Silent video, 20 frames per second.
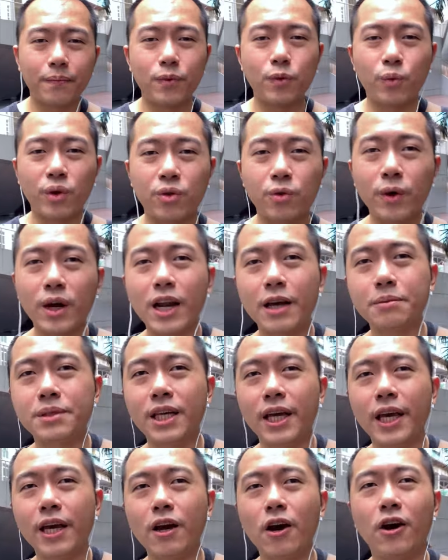with what I'm
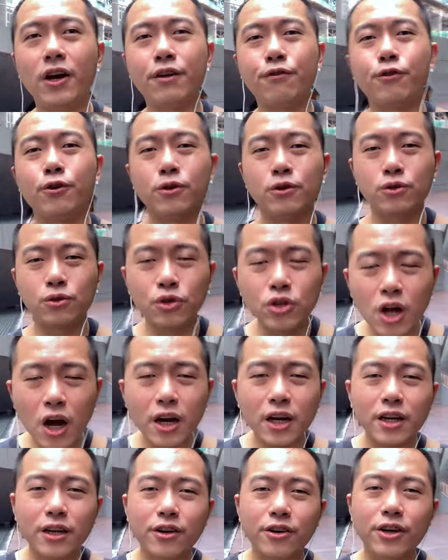saying, or if you do
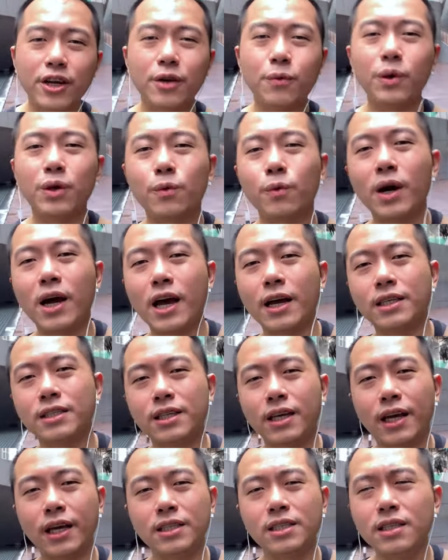not agree with what I
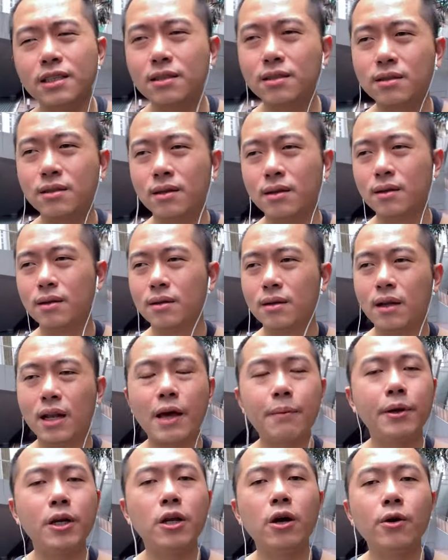say, just let
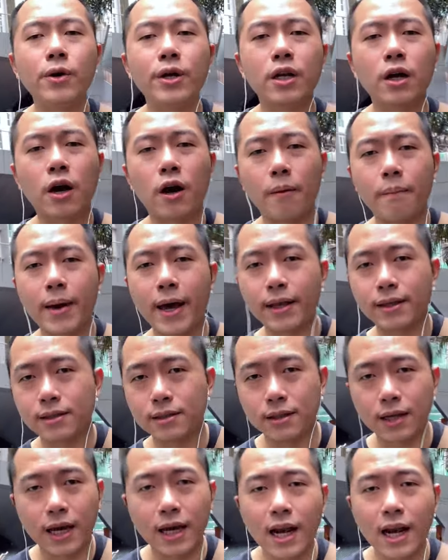me know in the comments, okay?